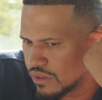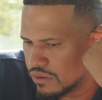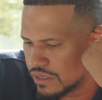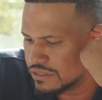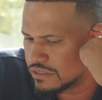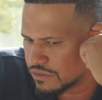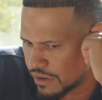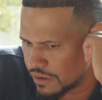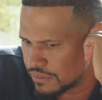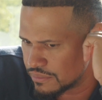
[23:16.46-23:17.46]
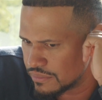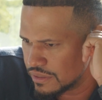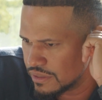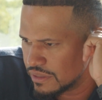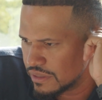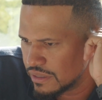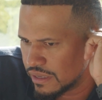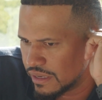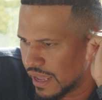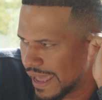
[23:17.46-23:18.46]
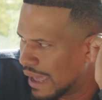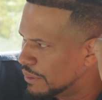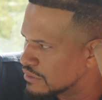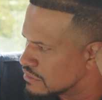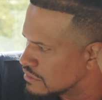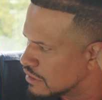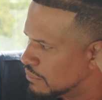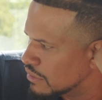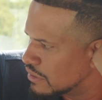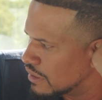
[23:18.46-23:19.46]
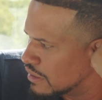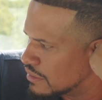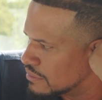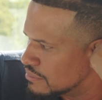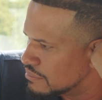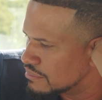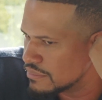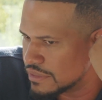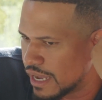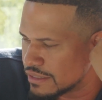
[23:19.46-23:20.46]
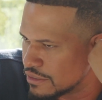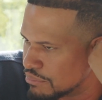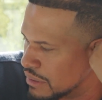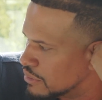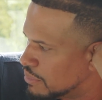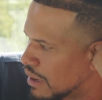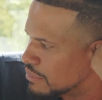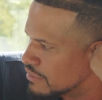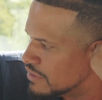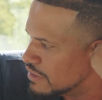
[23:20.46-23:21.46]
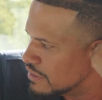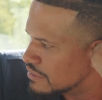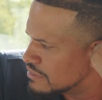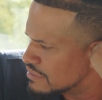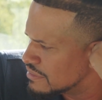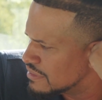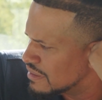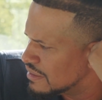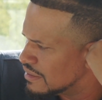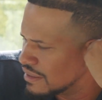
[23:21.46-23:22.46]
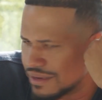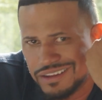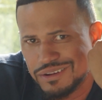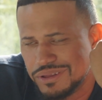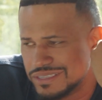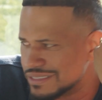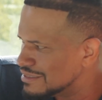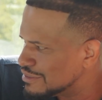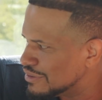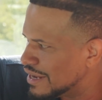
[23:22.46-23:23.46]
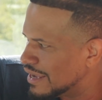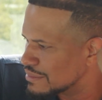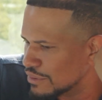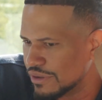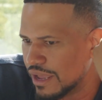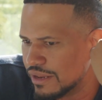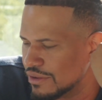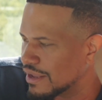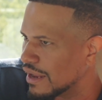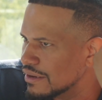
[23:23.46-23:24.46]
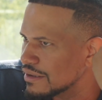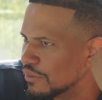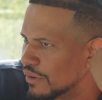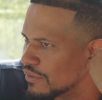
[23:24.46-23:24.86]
Instagram, and I happened to stumble on a Dr. Pimple Popper video, and I don't know, that shit is so nasty, but you can't look away.